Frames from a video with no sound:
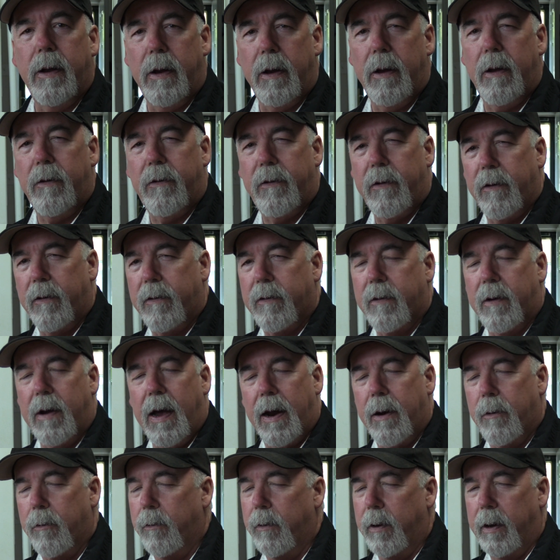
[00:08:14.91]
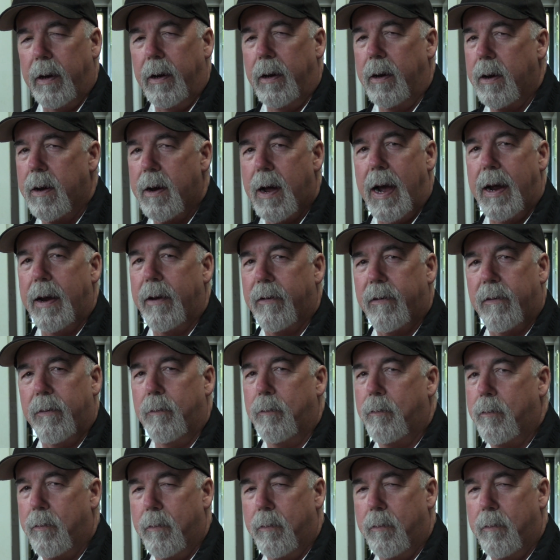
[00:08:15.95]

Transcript: It's just got a really nice